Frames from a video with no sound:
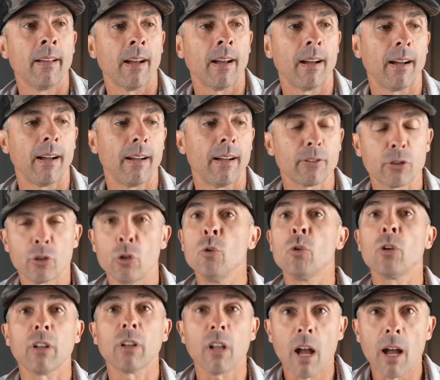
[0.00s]
uh, two
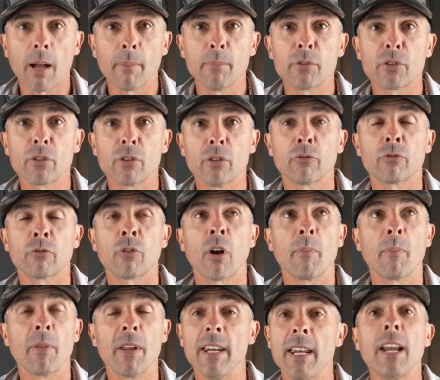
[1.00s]
clubs
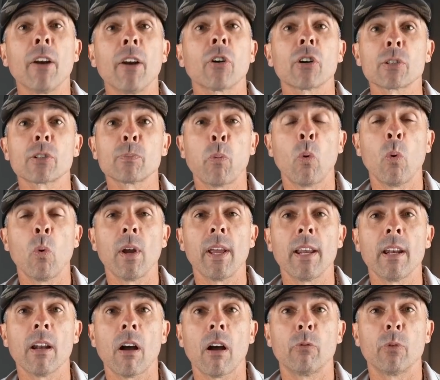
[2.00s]
from the nearest
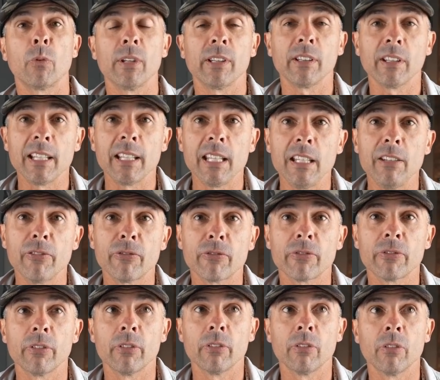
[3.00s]
point of relief,